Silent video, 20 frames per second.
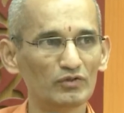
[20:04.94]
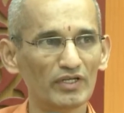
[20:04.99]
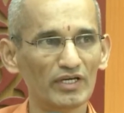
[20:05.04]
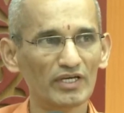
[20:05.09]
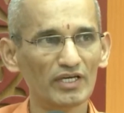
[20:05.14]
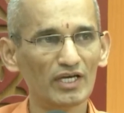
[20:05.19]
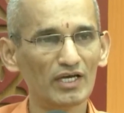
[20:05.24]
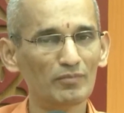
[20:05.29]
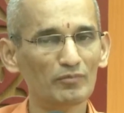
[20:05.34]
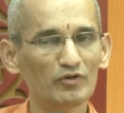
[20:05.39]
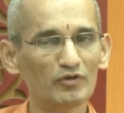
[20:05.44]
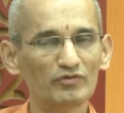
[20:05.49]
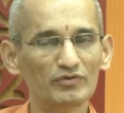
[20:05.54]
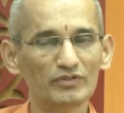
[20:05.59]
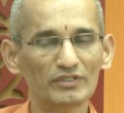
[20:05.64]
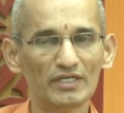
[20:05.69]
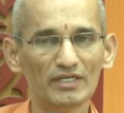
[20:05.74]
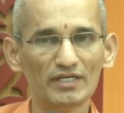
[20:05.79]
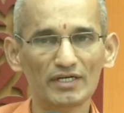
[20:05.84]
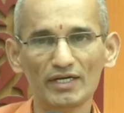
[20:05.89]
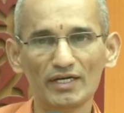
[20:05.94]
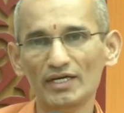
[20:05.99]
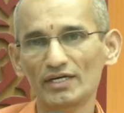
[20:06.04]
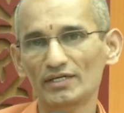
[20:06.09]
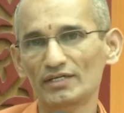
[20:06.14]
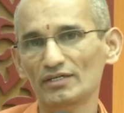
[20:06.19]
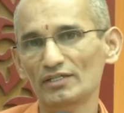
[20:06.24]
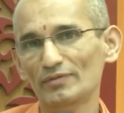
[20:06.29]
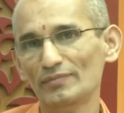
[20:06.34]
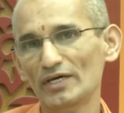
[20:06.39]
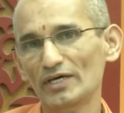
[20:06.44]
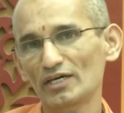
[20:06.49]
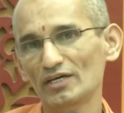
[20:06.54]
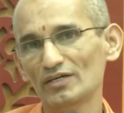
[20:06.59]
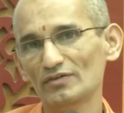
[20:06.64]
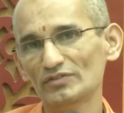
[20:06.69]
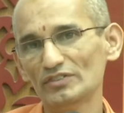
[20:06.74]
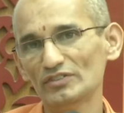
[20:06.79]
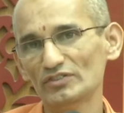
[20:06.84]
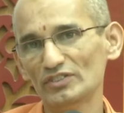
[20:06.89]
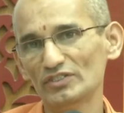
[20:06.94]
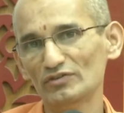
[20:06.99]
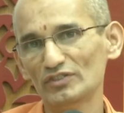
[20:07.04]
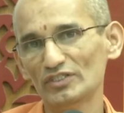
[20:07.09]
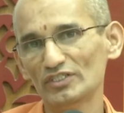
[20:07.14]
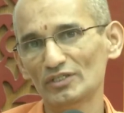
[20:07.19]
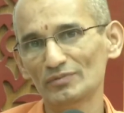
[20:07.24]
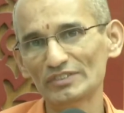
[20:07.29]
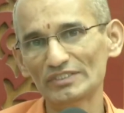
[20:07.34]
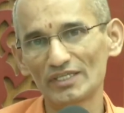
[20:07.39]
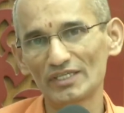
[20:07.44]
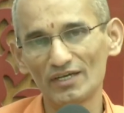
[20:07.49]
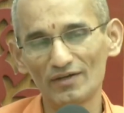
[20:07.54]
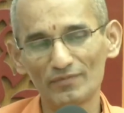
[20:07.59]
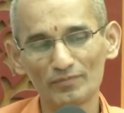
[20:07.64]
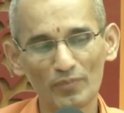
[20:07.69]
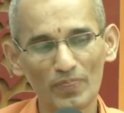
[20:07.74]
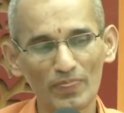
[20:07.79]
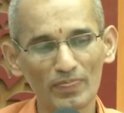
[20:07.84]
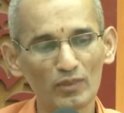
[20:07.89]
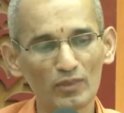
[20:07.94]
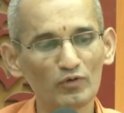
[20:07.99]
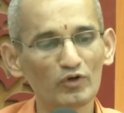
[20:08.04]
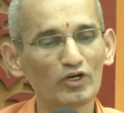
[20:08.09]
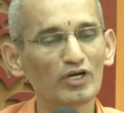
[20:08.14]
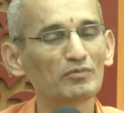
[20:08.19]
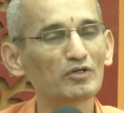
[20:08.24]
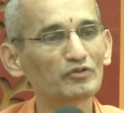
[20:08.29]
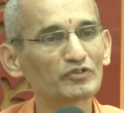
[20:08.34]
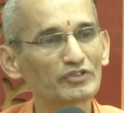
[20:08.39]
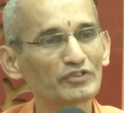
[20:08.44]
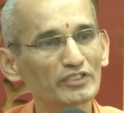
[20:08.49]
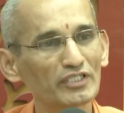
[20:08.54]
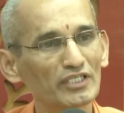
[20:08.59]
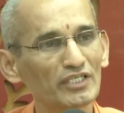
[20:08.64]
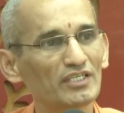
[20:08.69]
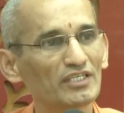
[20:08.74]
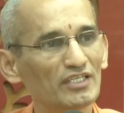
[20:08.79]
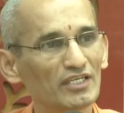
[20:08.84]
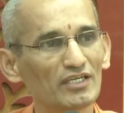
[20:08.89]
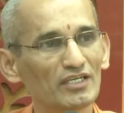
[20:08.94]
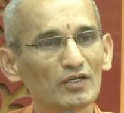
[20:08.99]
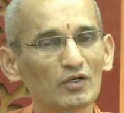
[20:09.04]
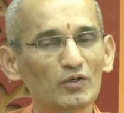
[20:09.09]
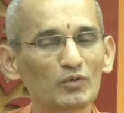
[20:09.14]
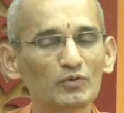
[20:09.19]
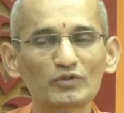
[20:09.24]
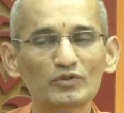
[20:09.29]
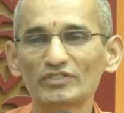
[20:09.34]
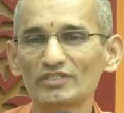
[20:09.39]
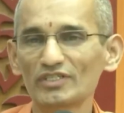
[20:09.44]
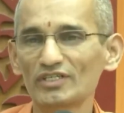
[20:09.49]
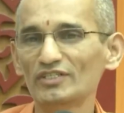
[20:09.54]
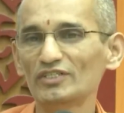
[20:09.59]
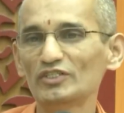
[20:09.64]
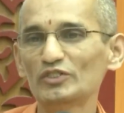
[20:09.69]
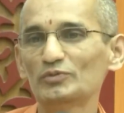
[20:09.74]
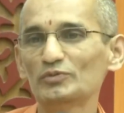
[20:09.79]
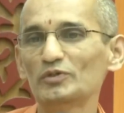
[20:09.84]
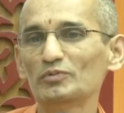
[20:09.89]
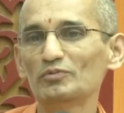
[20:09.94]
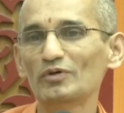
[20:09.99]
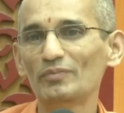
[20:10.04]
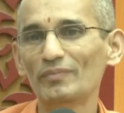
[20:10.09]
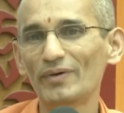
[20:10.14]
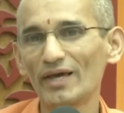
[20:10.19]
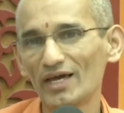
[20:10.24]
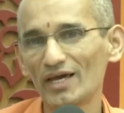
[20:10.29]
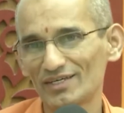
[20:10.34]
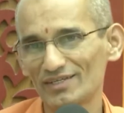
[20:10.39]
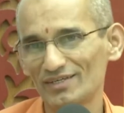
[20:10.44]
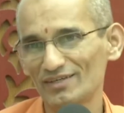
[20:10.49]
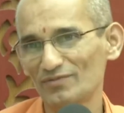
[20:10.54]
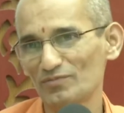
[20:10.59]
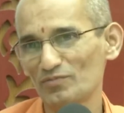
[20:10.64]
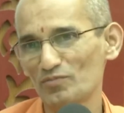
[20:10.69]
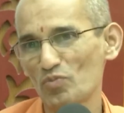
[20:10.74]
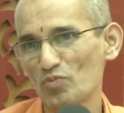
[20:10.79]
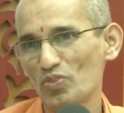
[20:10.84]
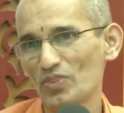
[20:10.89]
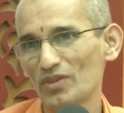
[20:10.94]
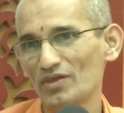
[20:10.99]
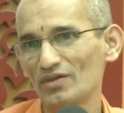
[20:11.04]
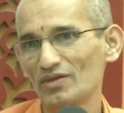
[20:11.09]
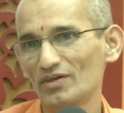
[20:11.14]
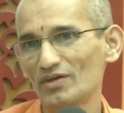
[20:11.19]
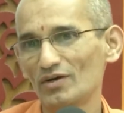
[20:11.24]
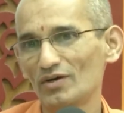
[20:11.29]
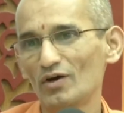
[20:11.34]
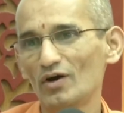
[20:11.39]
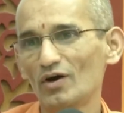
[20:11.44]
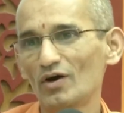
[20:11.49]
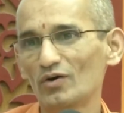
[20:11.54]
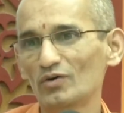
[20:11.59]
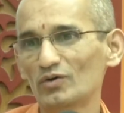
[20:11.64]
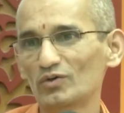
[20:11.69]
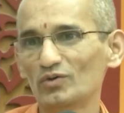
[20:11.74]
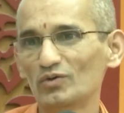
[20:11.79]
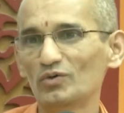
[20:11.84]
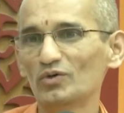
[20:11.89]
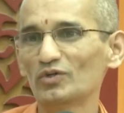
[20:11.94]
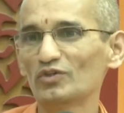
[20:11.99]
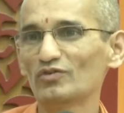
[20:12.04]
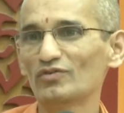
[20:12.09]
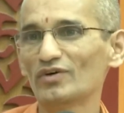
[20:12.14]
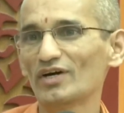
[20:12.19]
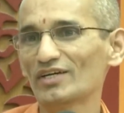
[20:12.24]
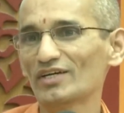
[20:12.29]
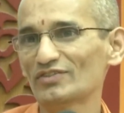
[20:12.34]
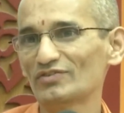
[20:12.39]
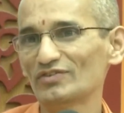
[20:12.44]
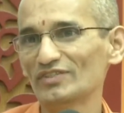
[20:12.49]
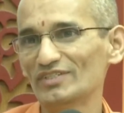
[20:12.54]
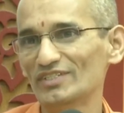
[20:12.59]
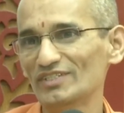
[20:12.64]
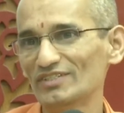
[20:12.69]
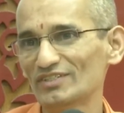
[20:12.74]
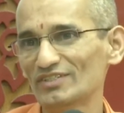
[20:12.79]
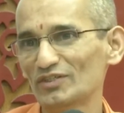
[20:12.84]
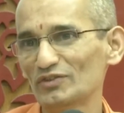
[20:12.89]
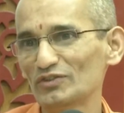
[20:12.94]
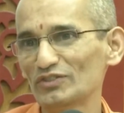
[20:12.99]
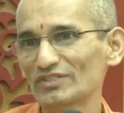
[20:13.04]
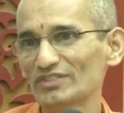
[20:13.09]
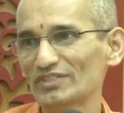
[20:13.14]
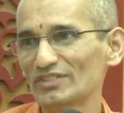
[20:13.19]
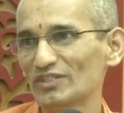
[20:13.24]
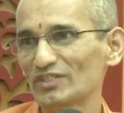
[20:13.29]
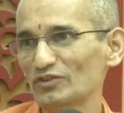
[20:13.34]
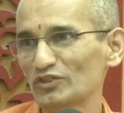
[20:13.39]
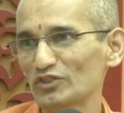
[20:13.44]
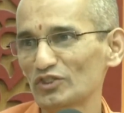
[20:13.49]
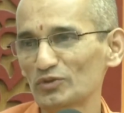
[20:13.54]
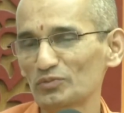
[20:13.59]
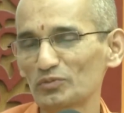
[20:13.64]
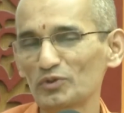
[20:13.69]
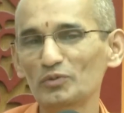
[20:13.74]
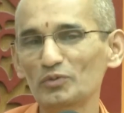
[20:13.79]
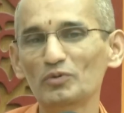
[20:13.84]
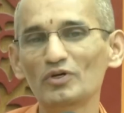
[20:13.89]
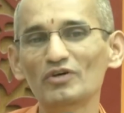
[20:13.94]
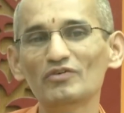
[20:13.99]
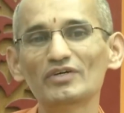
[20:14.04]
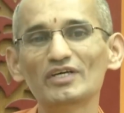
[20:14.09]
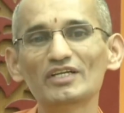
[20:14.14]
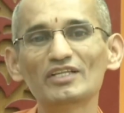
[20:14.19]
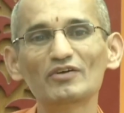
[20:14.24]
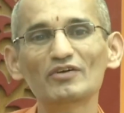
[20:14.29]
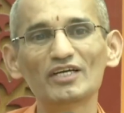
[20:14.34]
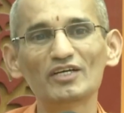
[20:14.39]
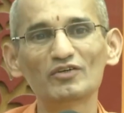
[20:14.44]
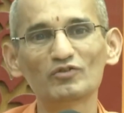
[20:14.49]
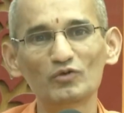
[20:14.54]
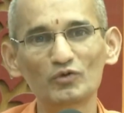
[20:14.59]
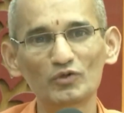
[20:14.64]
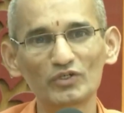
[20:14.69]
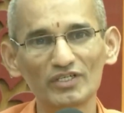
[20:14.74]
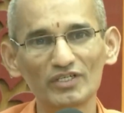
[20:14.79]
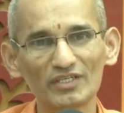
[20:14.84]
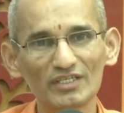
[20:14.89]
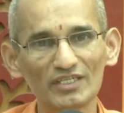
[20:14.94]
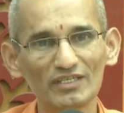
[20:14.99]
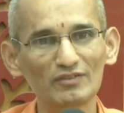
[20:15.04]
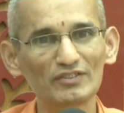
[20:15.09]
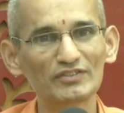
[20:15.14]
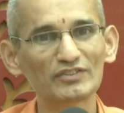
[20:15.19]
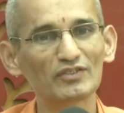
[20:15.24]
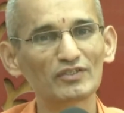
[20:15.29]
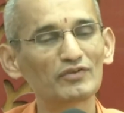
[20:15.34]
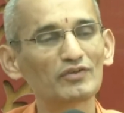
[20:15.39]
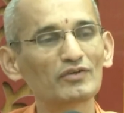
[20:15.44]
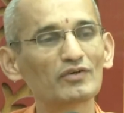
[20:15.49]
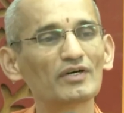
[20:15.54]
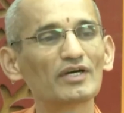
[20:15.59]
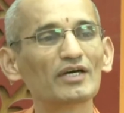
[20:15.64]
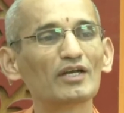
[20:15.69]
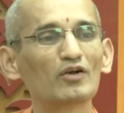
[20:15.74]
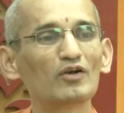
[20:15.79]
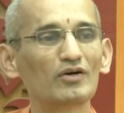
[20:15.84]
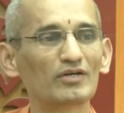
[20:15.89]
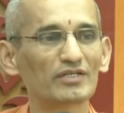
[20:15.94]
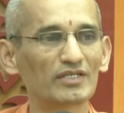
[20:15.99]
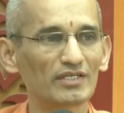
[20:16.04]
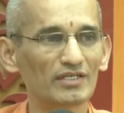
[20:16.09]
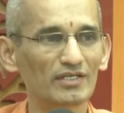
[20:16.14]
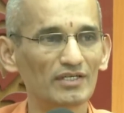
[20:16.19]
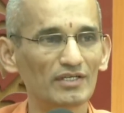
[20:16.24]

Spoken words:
they camped for that night on the bank of this river Tamasa. Now Rama was thinking how to send these people back. How to go to the forest with these thousands and thousands of people where they will get food and they will suffer a lot.